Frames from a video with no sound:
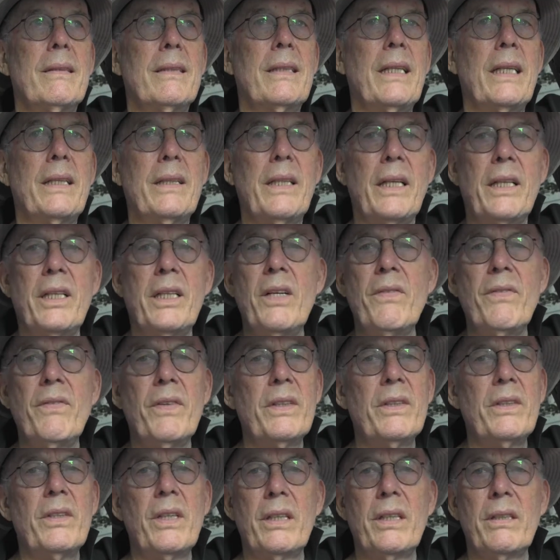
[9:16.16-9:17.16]
they, they give
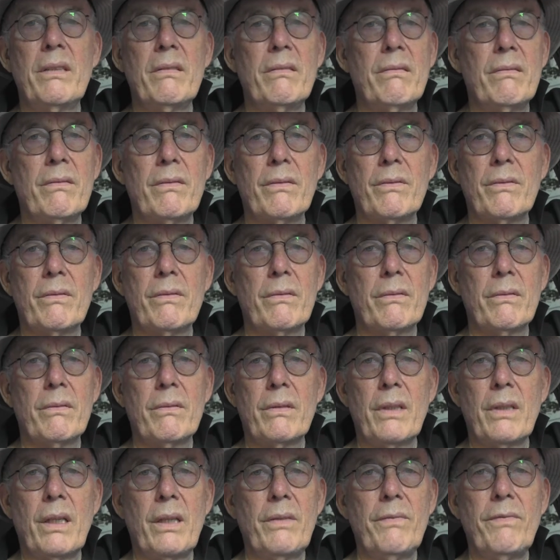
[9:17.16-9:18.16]
in to
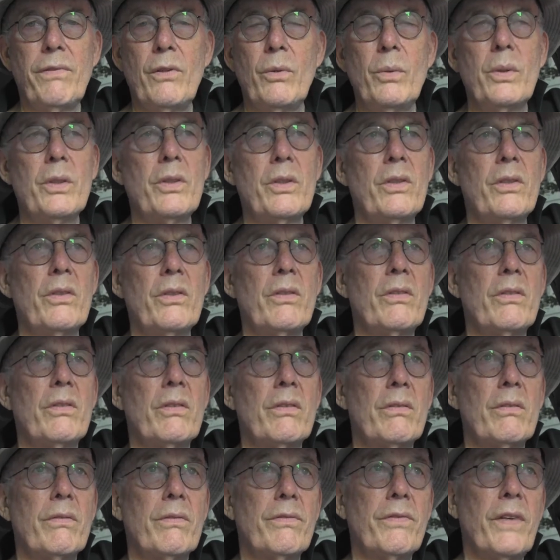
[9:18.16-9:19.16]

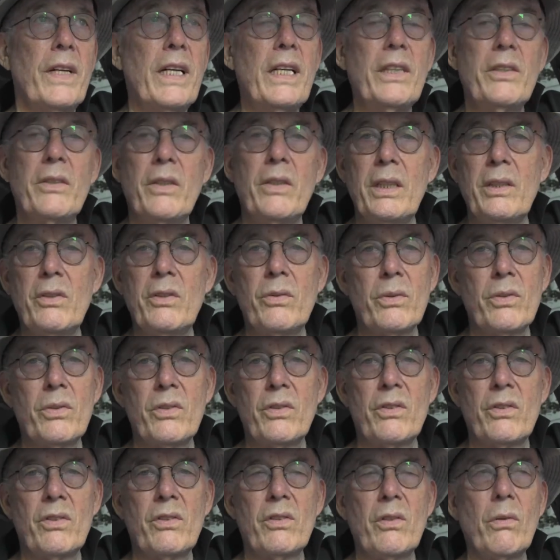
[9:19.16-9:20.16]
influences financial interests
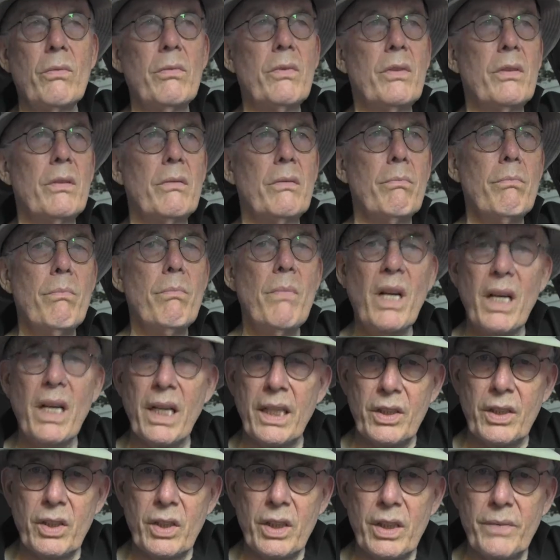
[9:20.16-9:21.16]
so
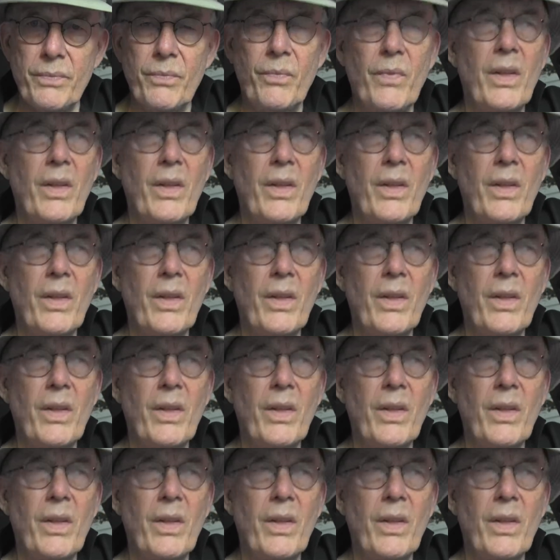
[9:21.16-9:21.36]
much